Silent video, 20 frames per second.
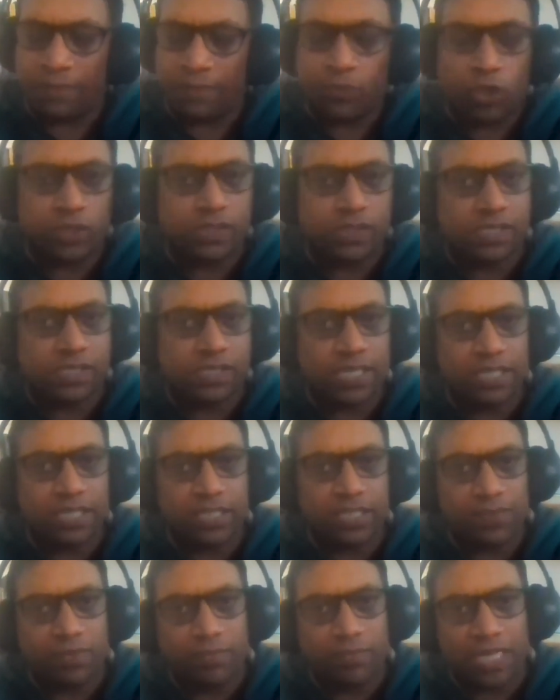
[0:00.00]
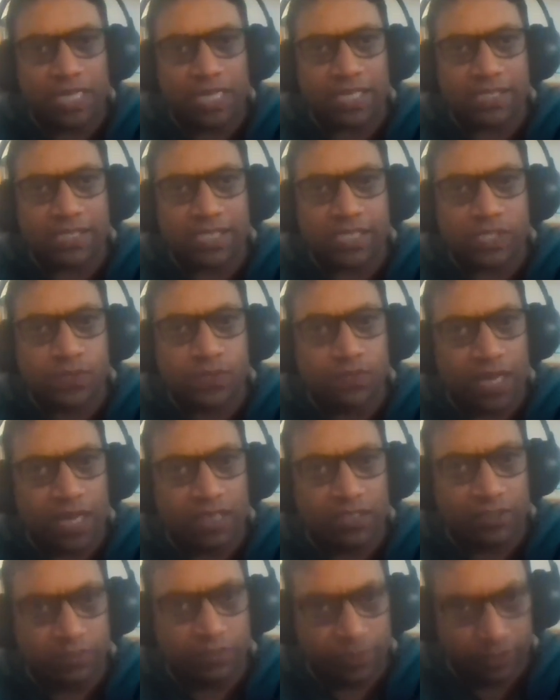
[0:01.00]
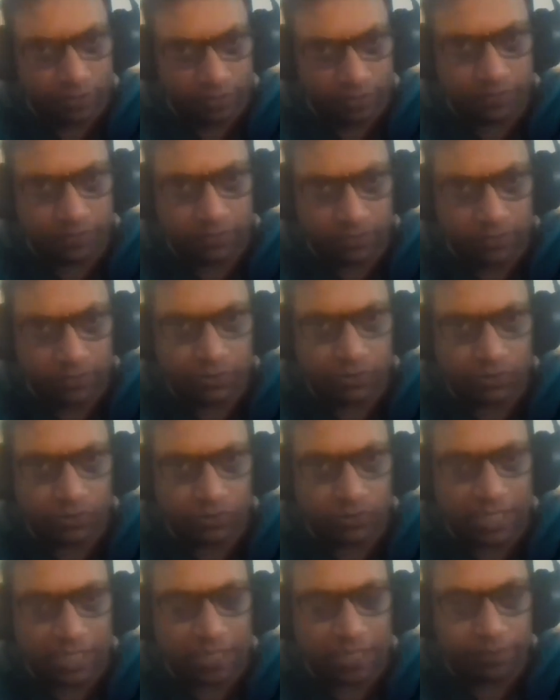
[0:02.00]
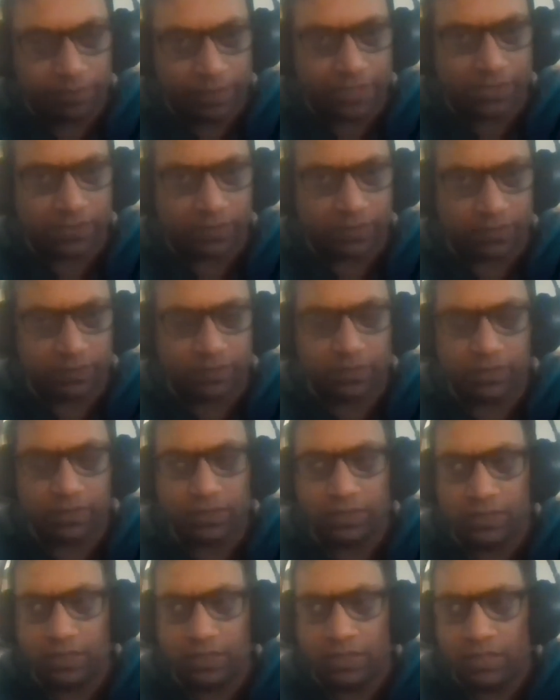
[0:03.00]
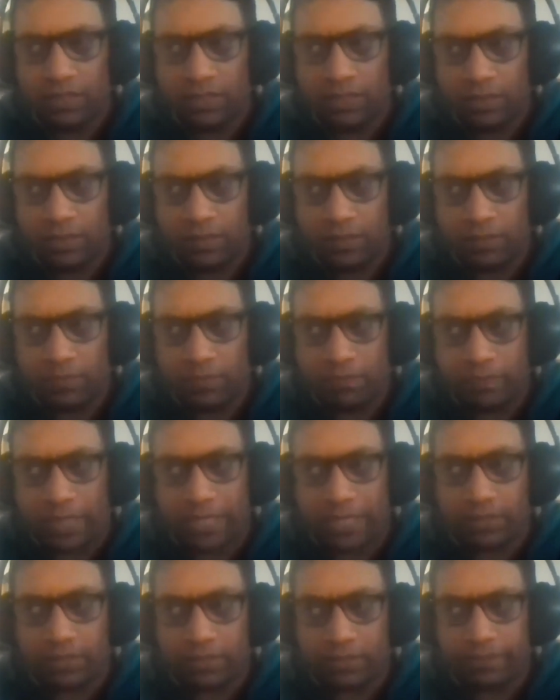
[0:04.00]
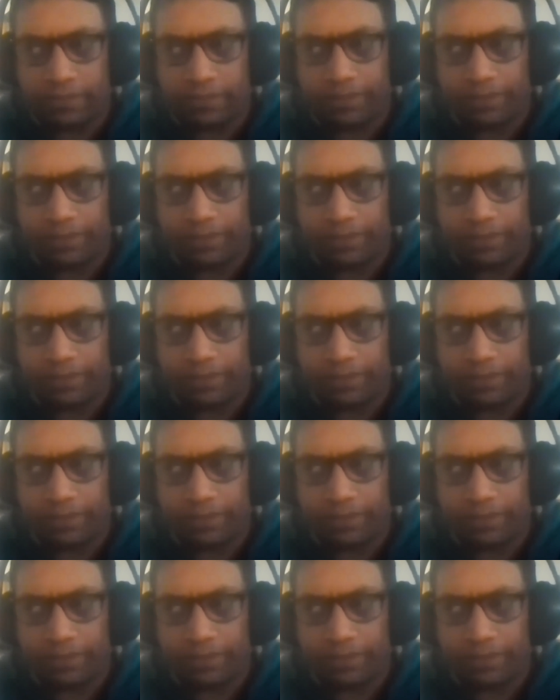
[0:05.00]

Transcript: not saying that we make ourselves vulnerable to that person, but